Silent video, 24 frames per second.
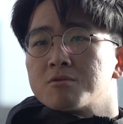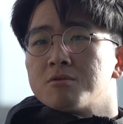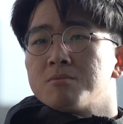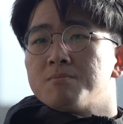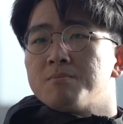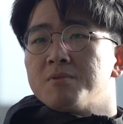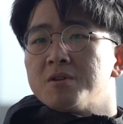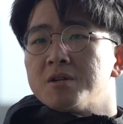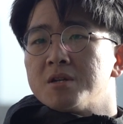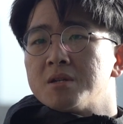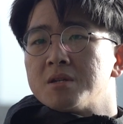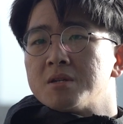
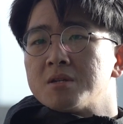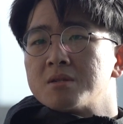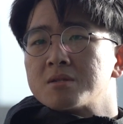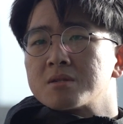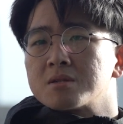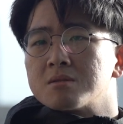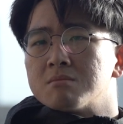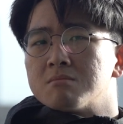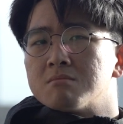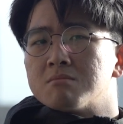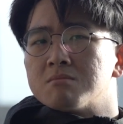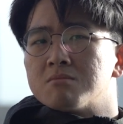could be
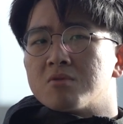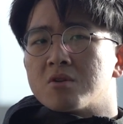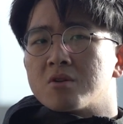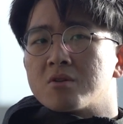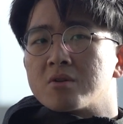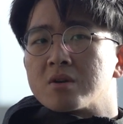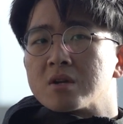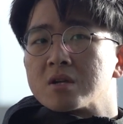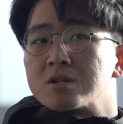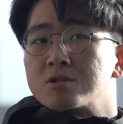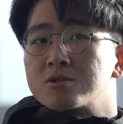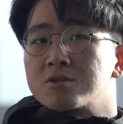some
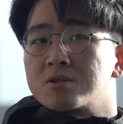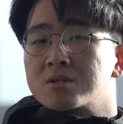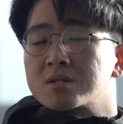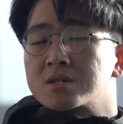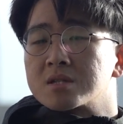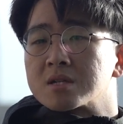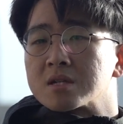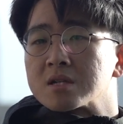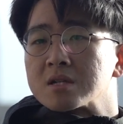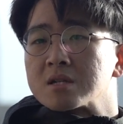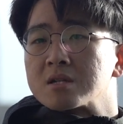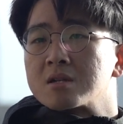very
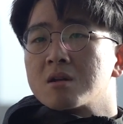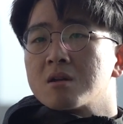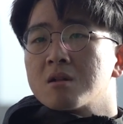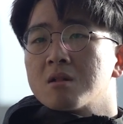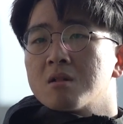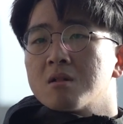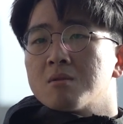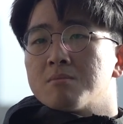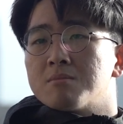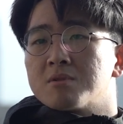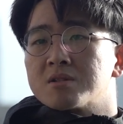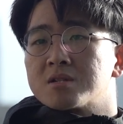interesting
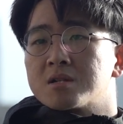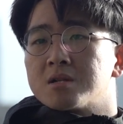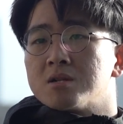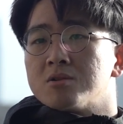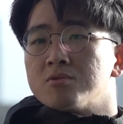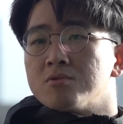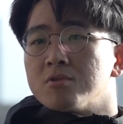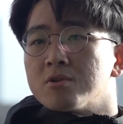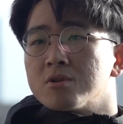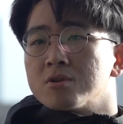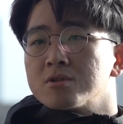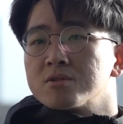
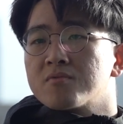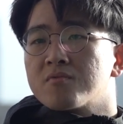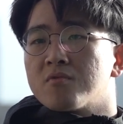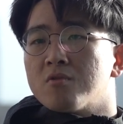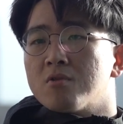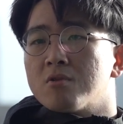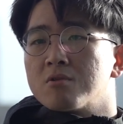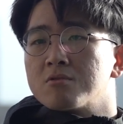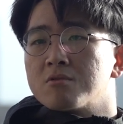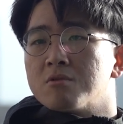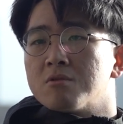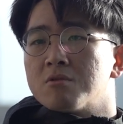materials
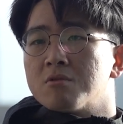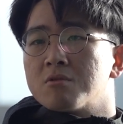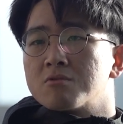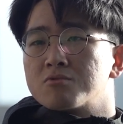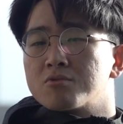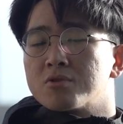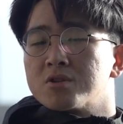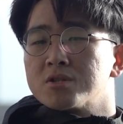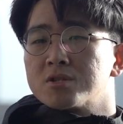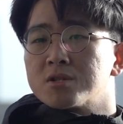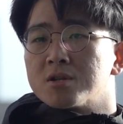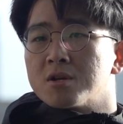for your
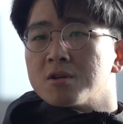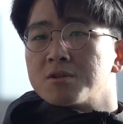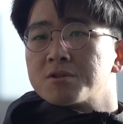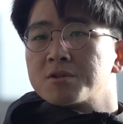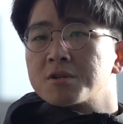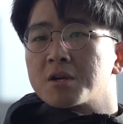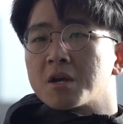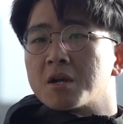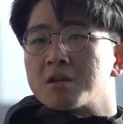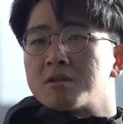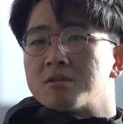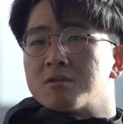
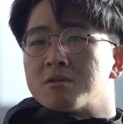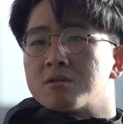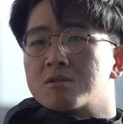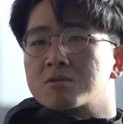research and